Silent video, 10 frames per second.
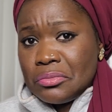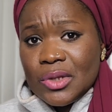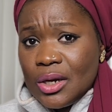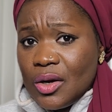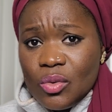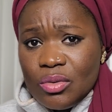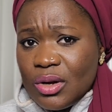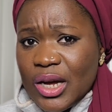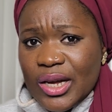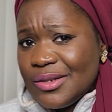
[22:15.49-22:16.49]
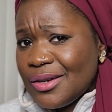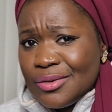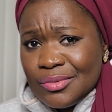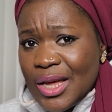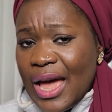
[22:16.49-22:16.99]
No, I
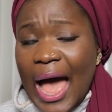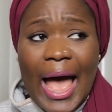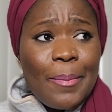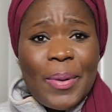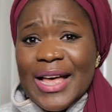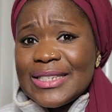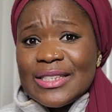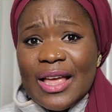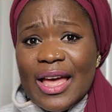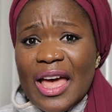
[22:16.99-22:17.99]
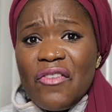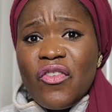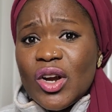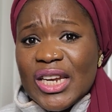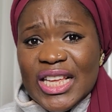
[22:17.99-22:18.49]
don't. I passed
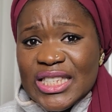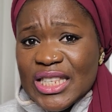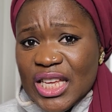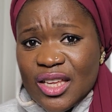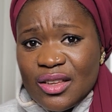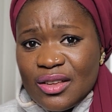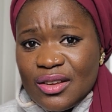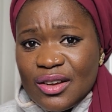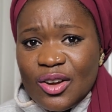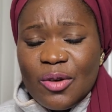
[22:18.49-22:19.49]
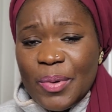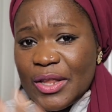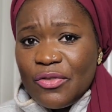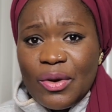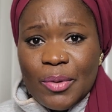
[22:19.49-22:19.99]
effortlessly on
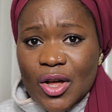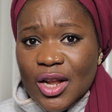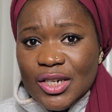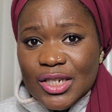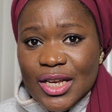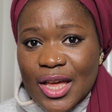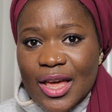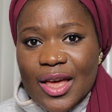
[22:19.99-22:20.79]
pathopharmacology.